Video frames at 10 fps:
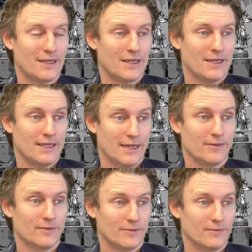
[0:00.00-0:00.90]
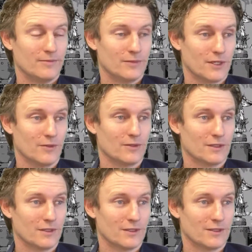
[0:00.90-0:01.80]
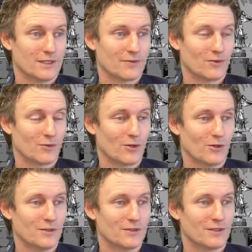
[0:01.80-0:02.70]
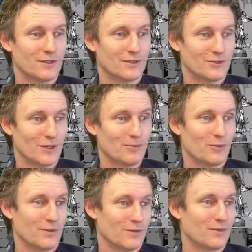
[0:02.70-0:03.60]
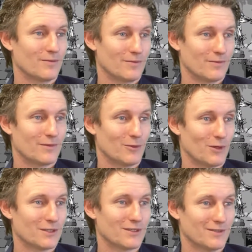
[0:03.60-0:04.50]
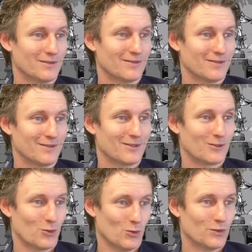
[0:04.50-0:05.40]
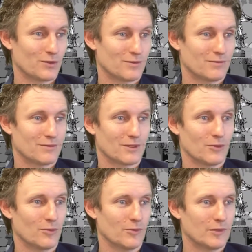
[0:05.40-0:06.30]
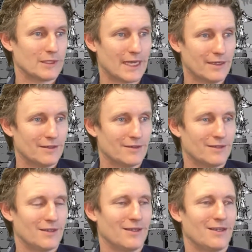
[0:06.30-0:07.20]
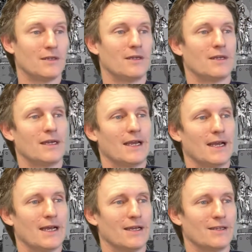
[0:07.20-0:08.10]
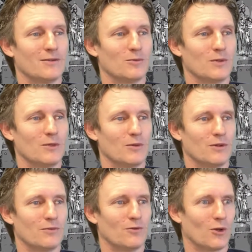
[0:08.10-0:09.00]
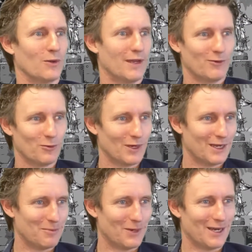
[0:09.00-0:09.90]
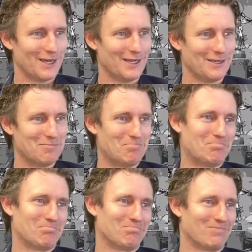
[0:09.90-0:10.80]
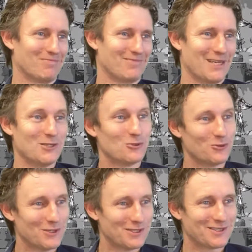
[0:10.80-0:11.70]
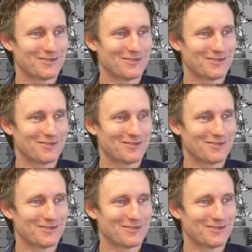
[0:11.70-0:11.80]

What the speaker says: Yeah, so it was a sixth form college trip with the Russian course, so we were 10, and we were followed everywhere by in-tourists